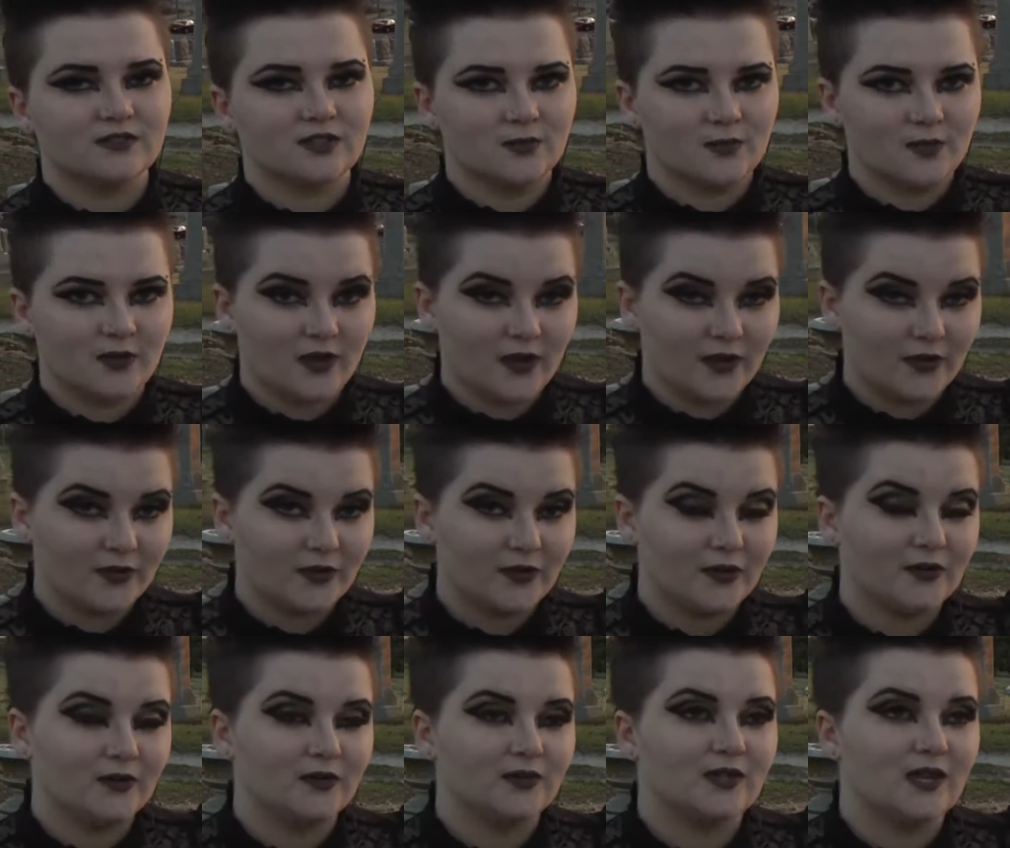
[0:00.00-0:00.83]
Sleepy
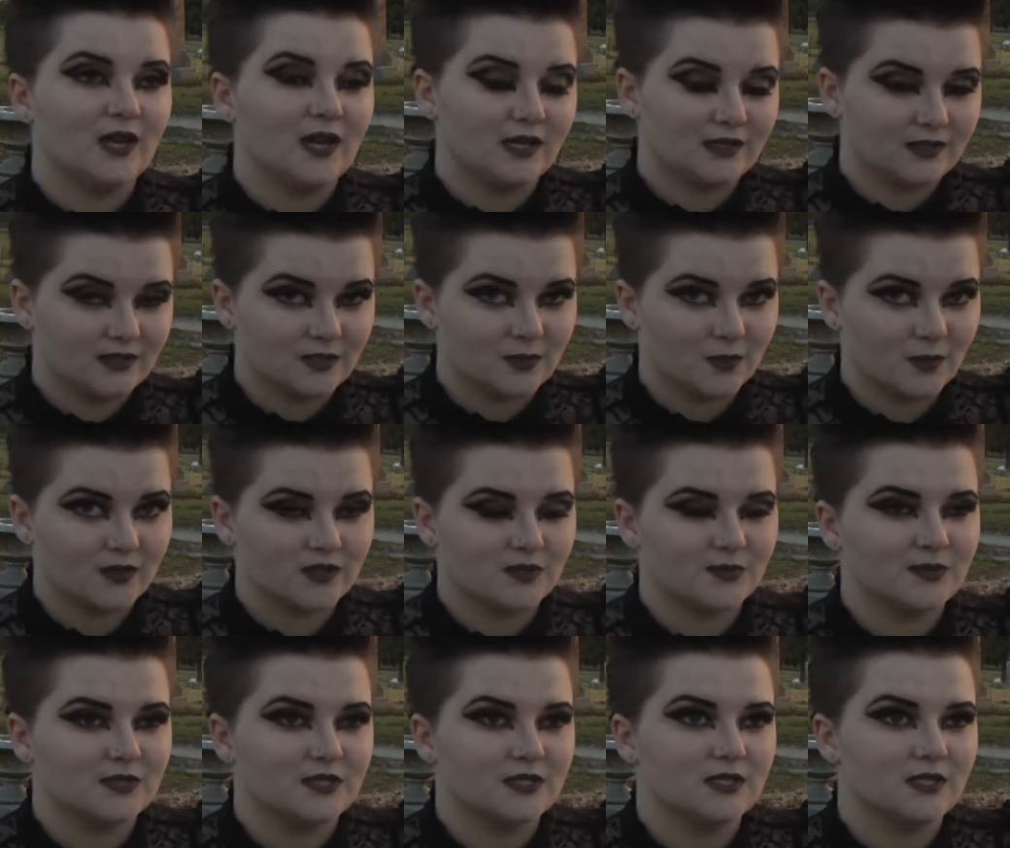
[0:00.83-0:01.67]
Hollow, the Headless
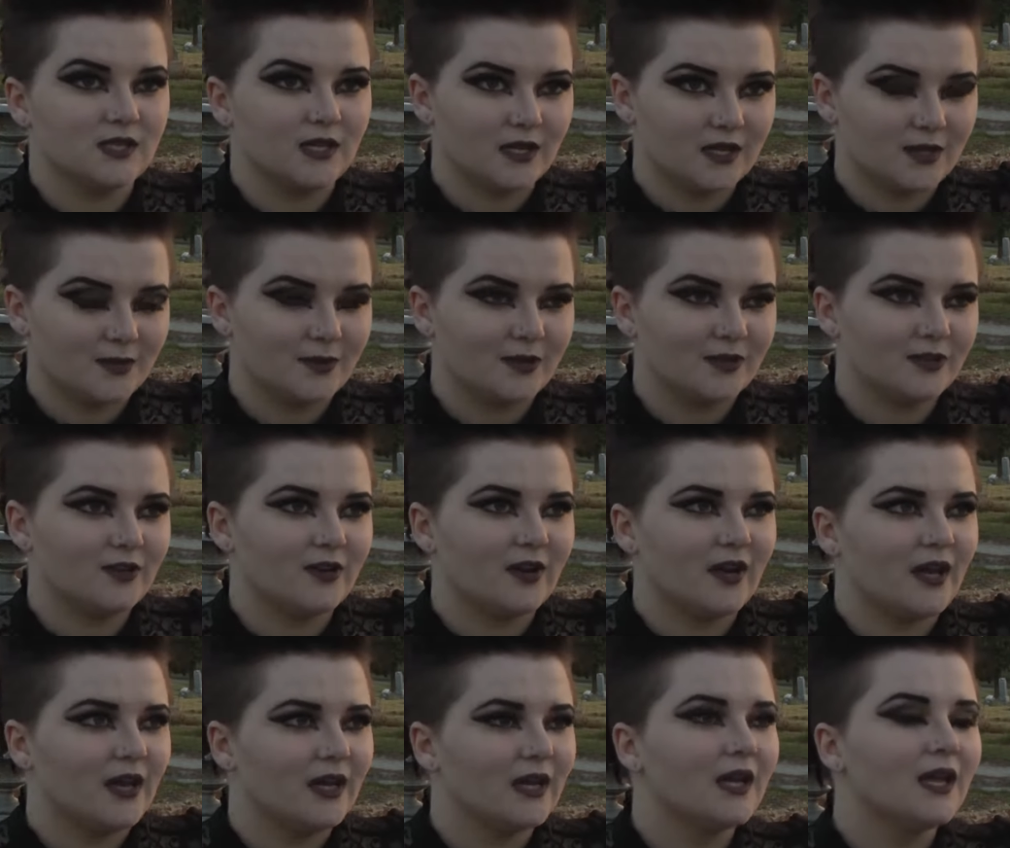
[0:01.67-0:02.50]
Horseman and Ichabod
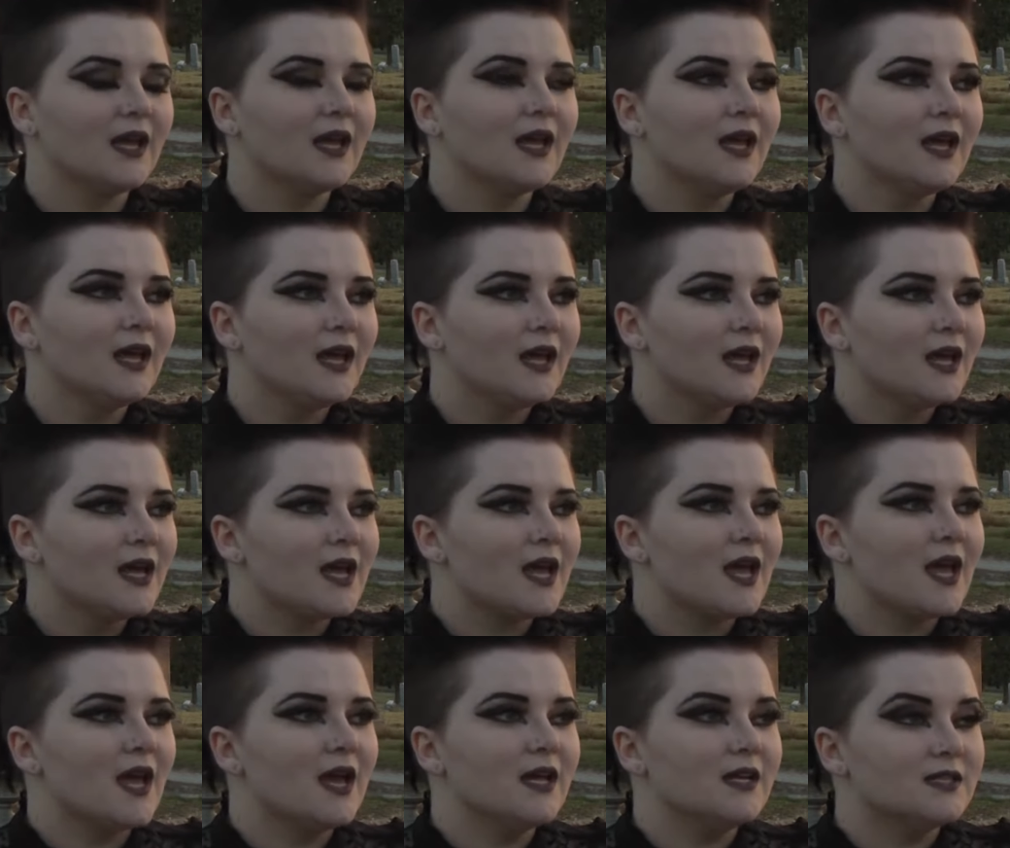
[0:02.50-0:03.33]
Crane,
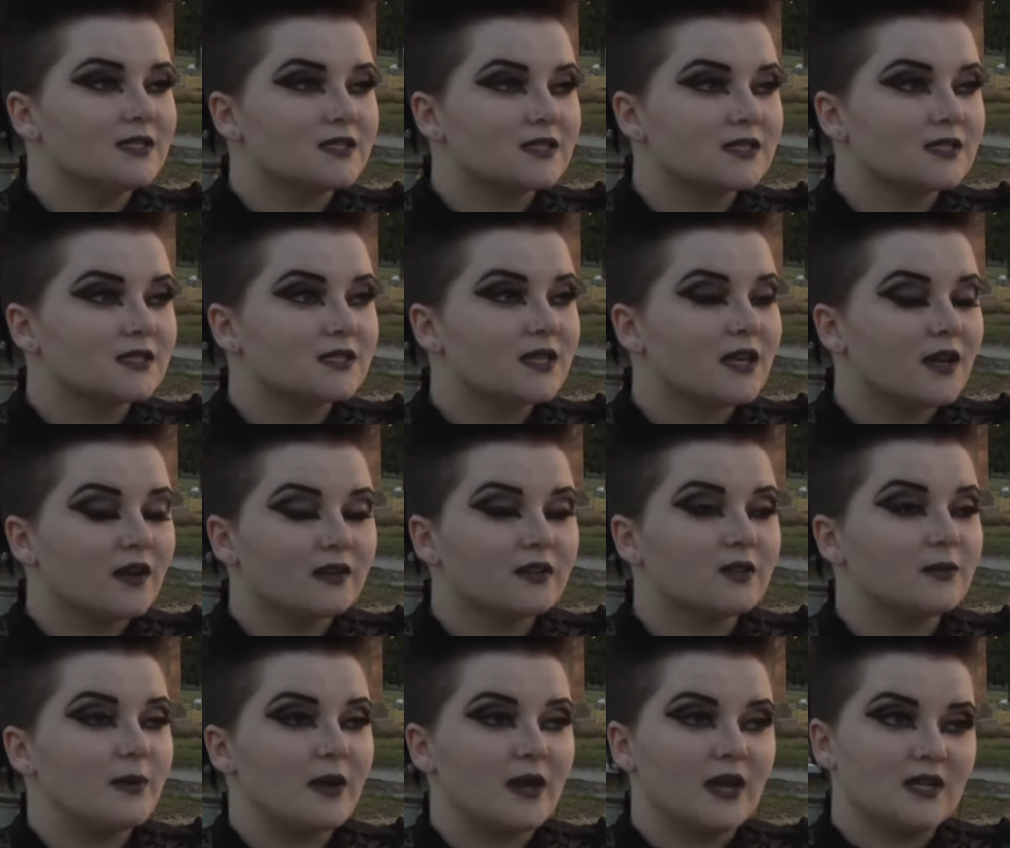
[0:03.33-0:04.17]
and it
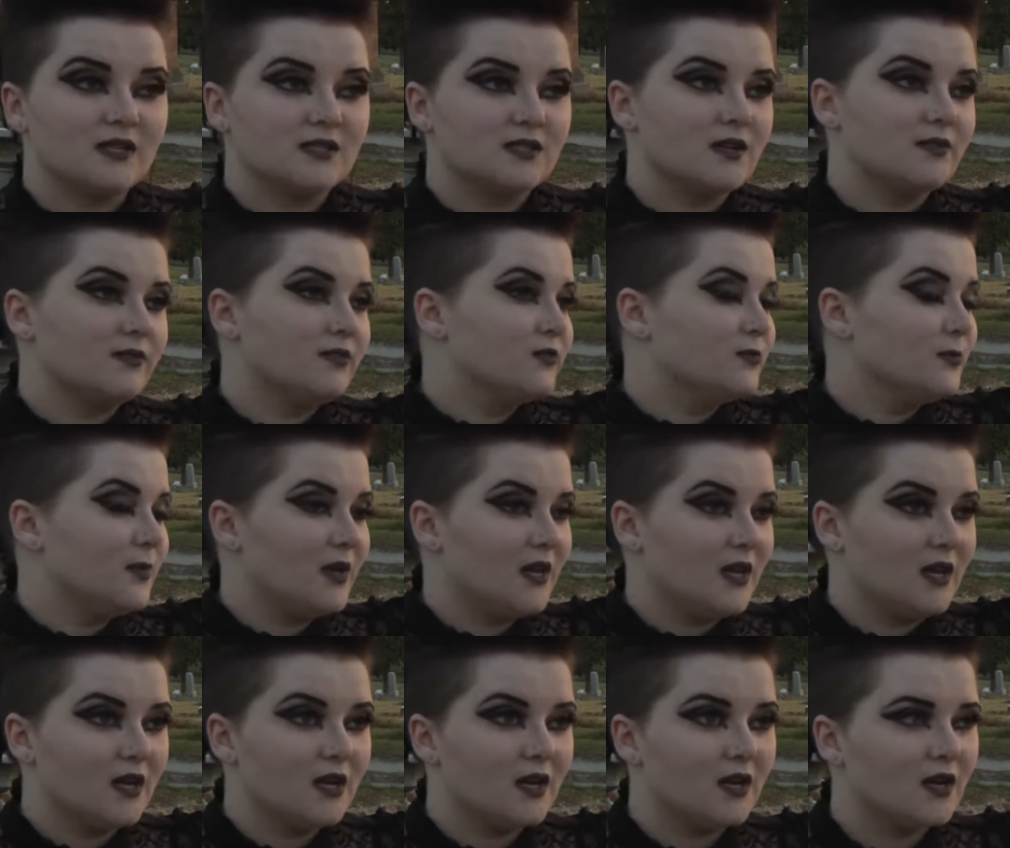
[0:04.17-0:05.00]
scared the pants off of
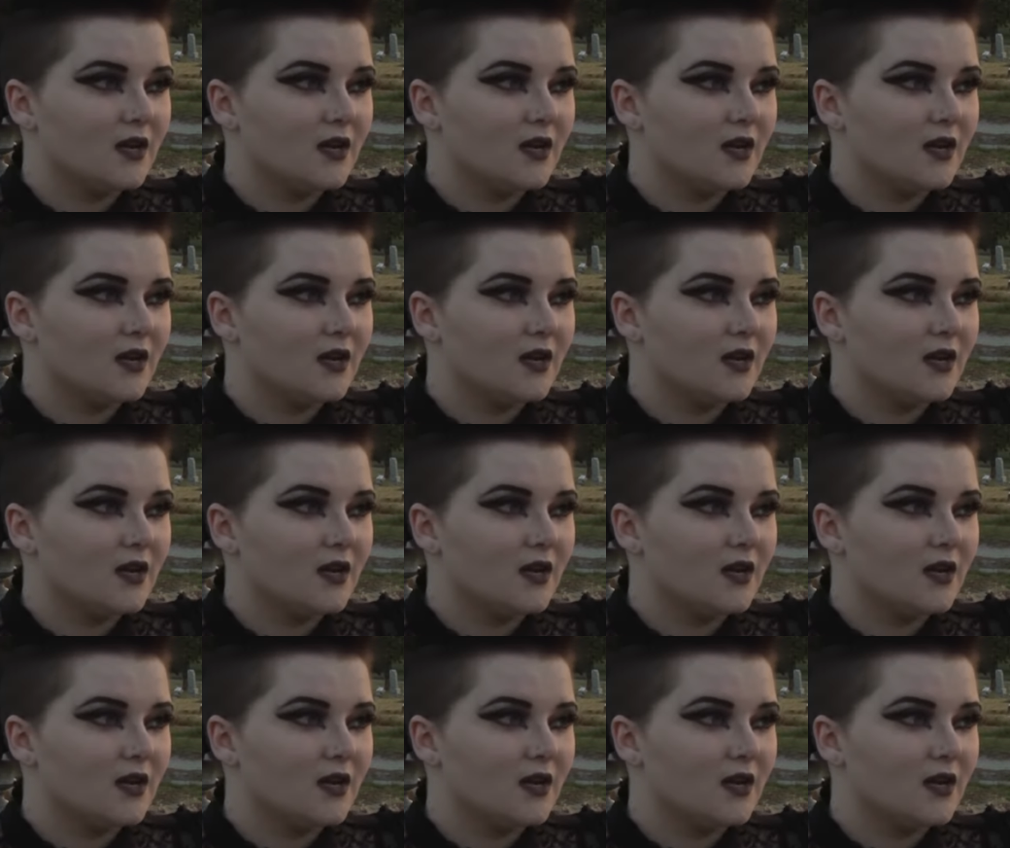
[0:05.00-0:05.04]
me.